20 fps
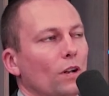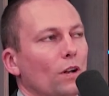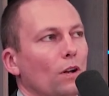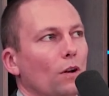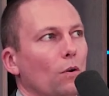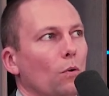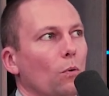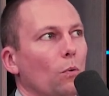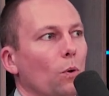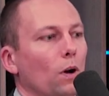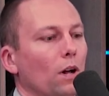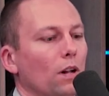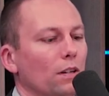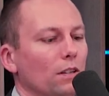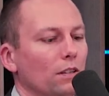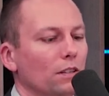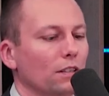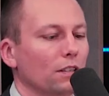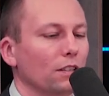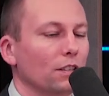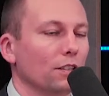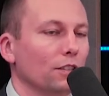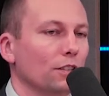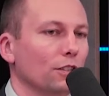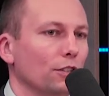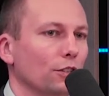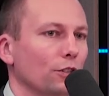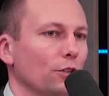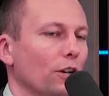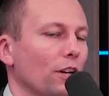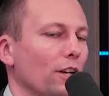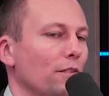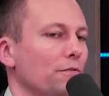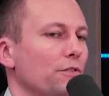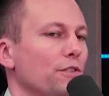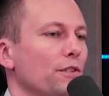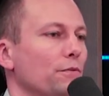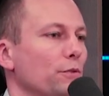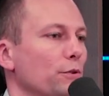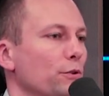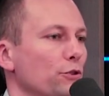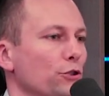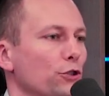Well, you have different